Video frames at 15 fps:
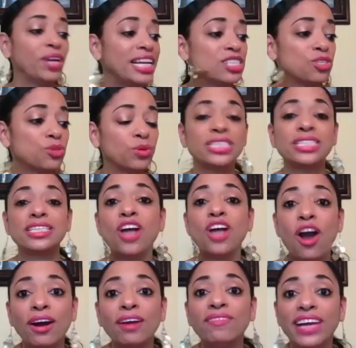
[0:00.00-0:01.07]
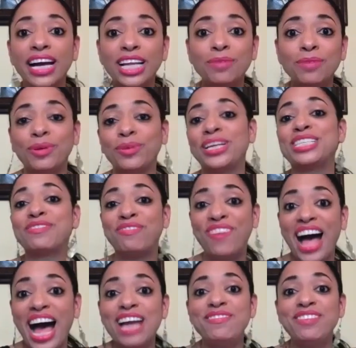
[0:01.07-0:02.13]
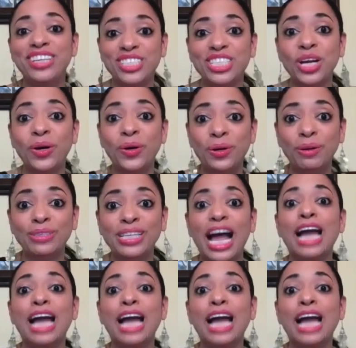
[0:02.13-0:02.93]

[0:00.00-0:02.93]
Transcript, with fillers: Resources are available. He's 5 years old.